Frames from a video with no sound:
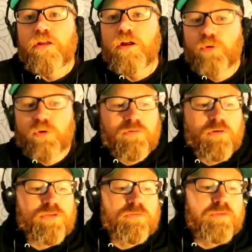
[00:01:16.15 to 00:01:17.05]
a
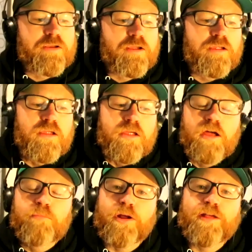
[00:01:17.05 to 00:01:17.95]
motocross arena,
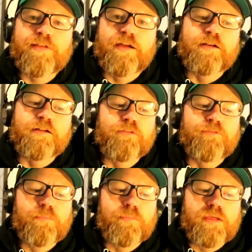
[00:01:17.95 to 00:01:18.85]
and more excitingly
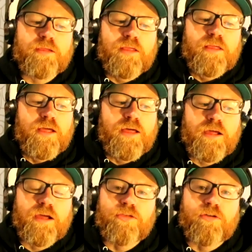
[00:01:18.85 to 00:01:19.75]
for me, an
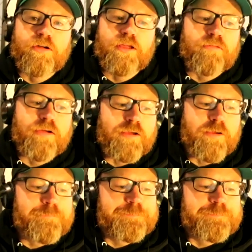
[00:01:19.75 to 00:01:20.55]
ice hockey rink.